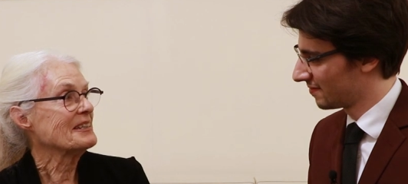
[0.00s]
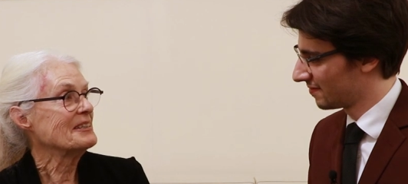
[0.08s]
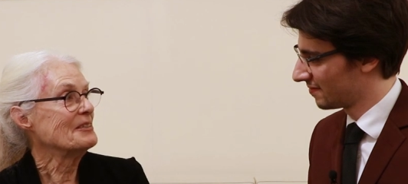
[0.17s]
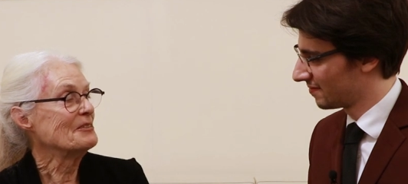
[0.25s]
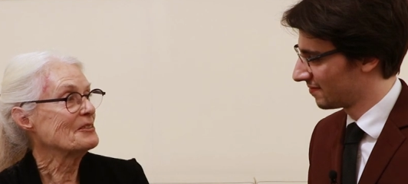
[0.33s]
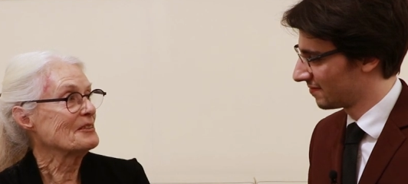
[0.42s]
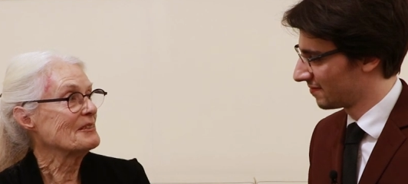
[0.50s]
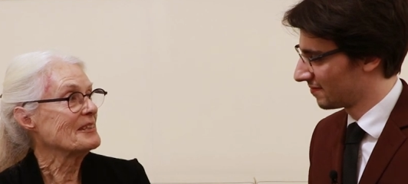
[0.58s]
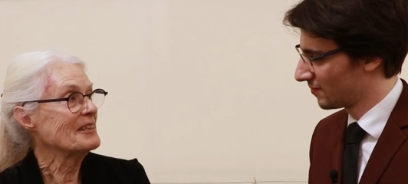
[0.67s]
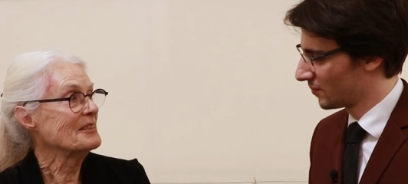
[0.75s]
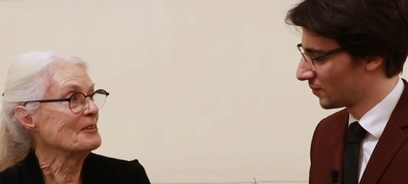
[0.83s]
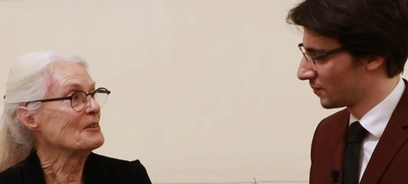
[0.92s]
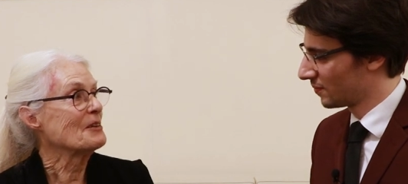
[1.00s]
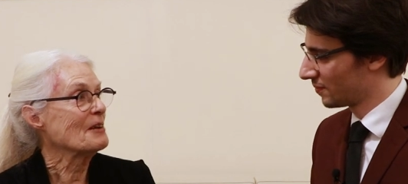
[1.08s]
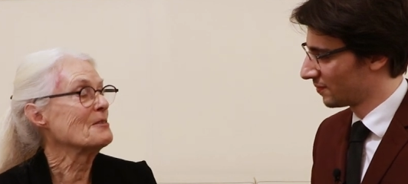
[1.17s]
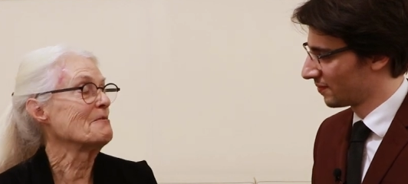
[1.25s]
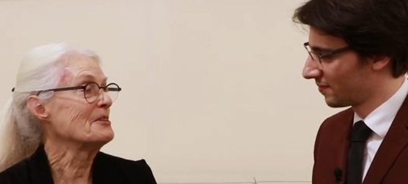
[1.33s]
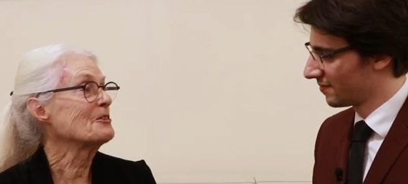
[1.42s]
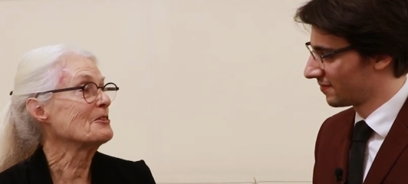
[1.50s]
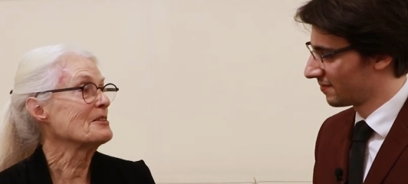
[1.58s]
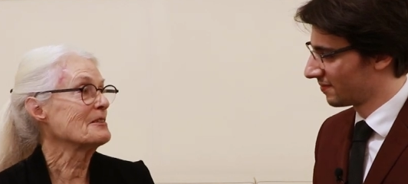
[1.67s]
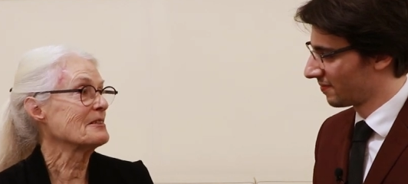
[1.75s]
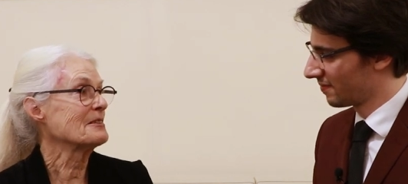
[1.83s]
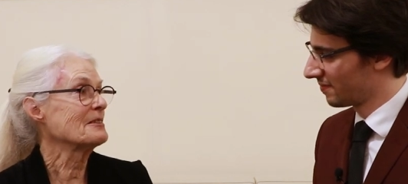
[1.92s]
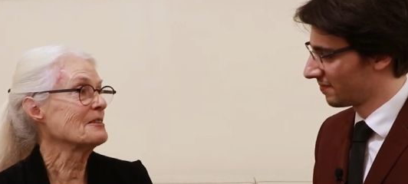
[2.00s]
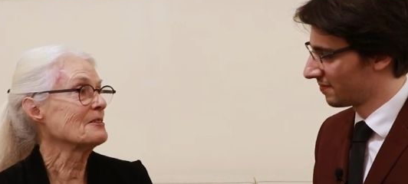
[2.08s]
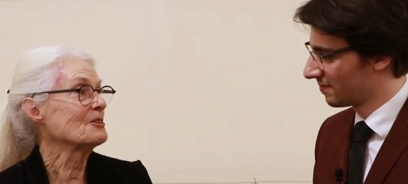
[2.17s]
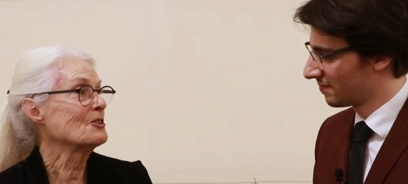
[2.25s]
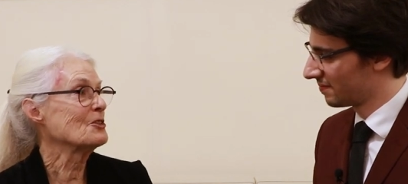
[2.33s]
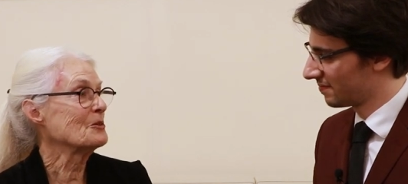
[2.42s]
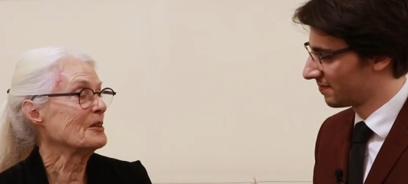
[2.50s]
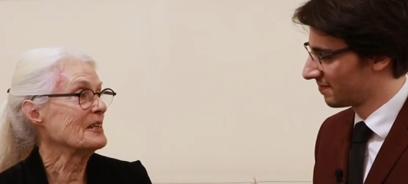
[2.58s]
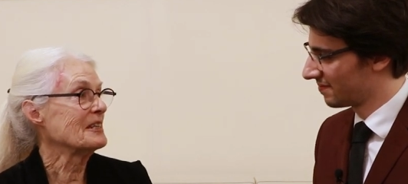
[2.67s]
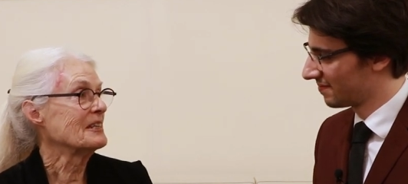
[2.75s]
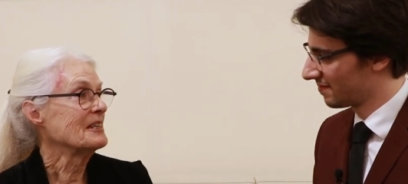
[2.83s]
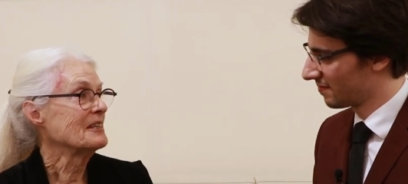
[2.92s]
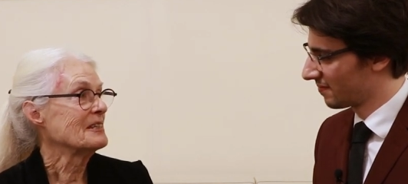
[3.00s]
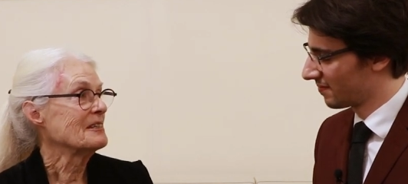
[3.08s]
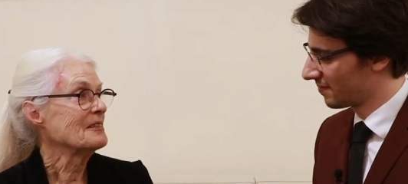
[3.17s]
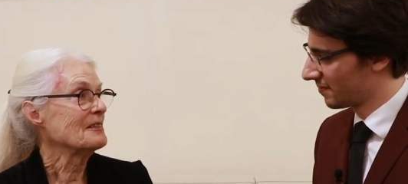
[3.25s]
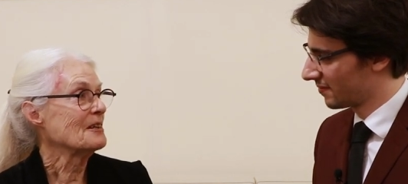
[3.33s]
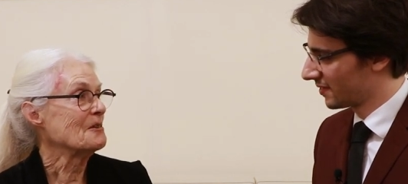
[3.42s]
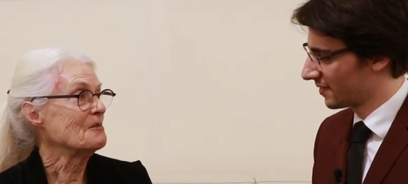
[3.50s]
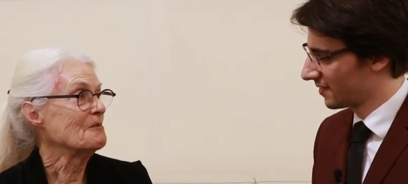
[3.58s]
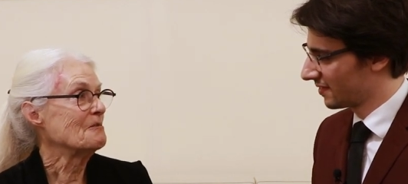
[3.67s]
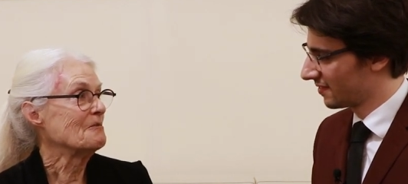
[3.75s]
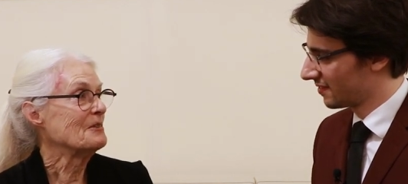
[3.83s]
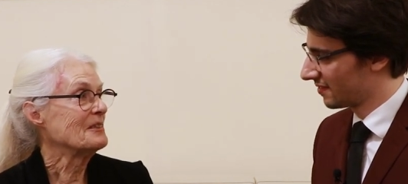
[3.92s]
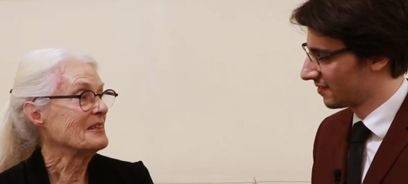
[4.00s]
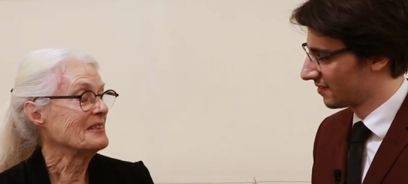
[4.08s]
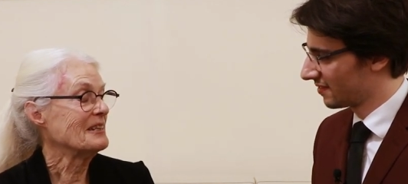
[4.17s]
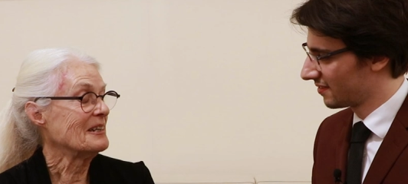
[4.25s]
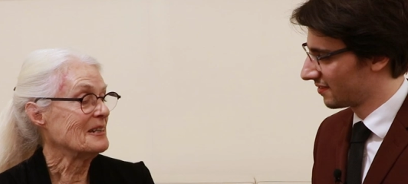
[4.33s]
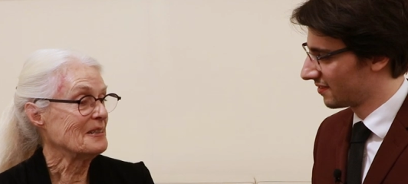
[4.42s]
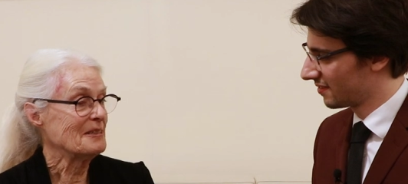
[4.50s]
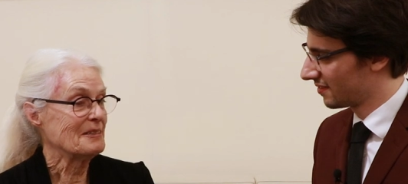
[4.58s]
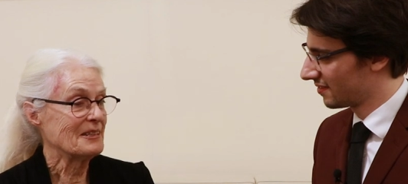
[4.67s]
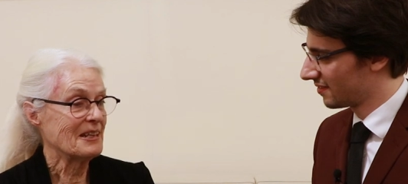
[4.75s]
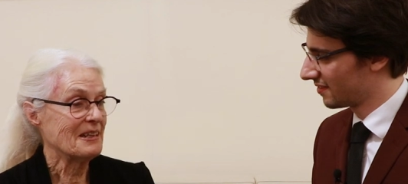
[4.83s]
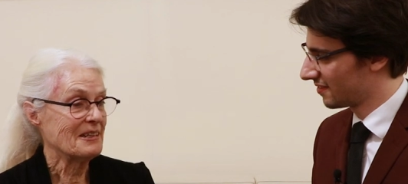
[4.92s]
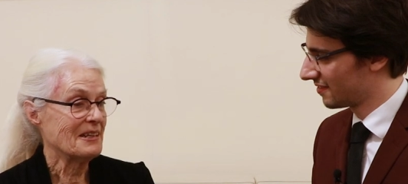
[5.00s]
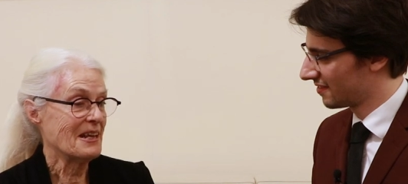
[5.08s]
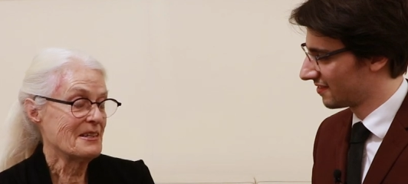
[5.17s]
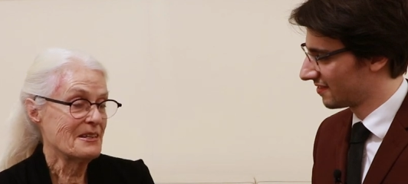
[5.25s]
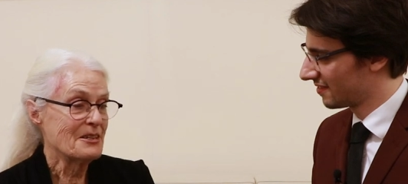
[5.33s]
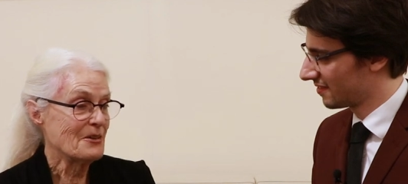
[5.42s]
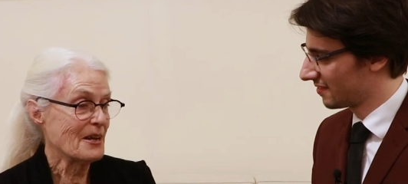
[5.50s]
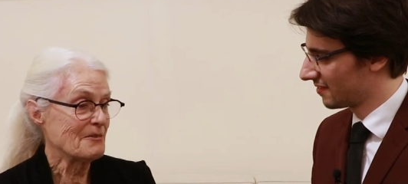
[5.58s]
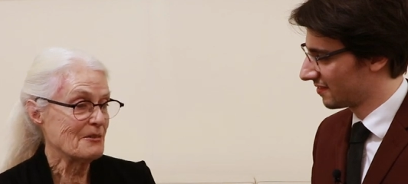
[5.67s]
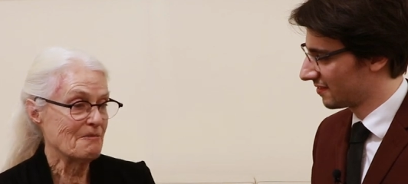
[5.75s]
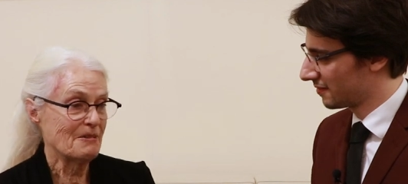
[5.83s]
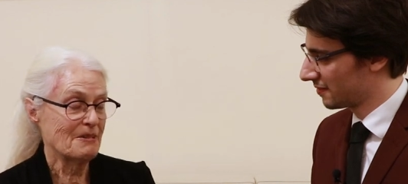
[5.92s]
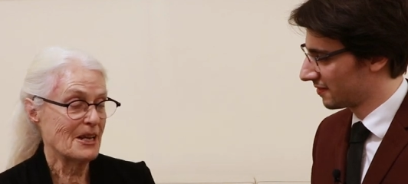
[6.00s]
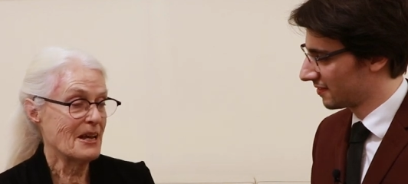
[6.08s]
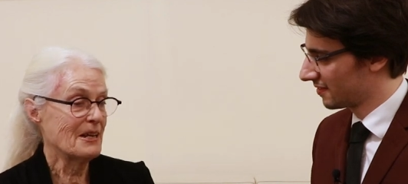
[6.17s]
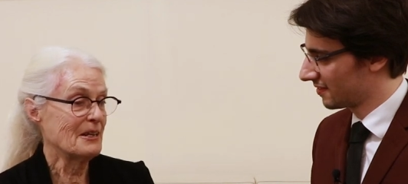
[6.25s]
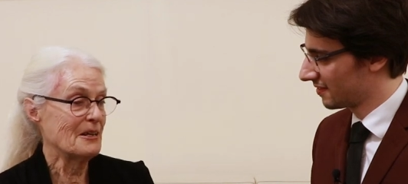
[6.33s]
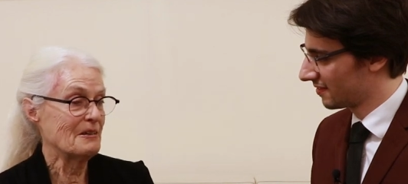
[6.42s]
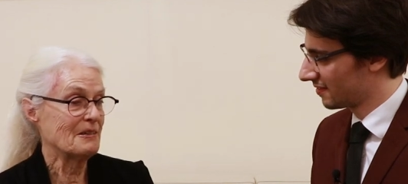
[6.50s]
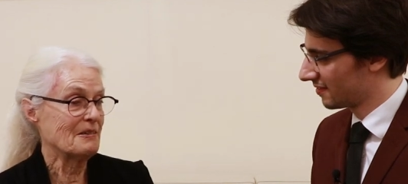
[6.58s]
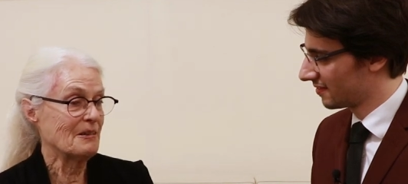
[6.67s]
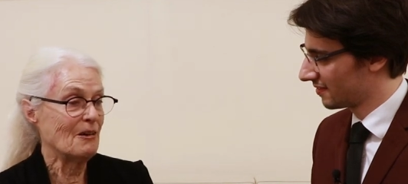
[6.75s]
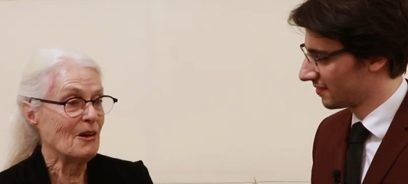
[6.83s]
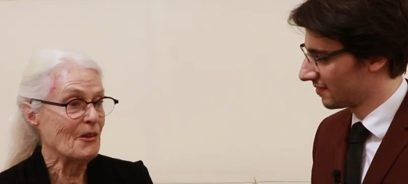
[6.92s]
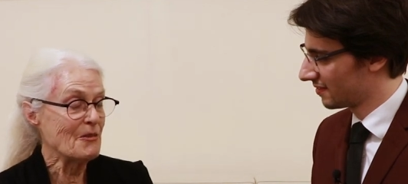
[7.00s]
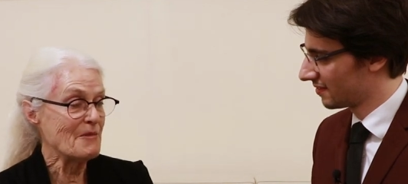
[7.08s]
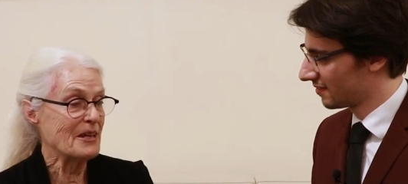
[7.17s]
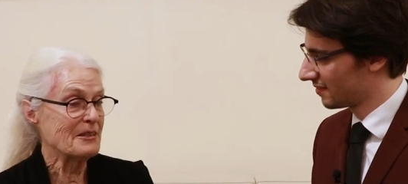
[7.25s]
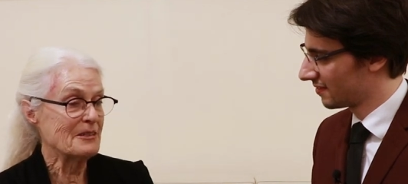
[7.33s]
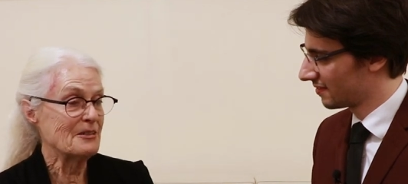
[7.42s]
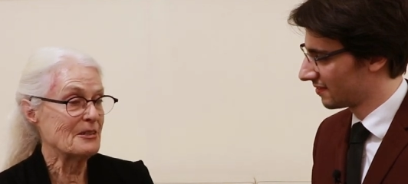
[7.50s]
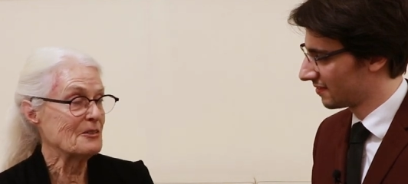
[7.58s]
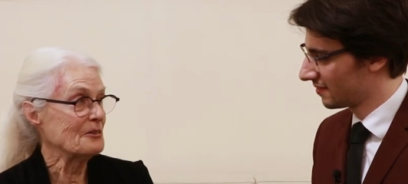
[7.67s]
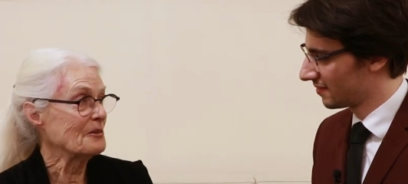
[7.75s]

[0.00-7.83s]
Speaker 1: You don't have the resources to do it. So I think you have to rely on all the methods that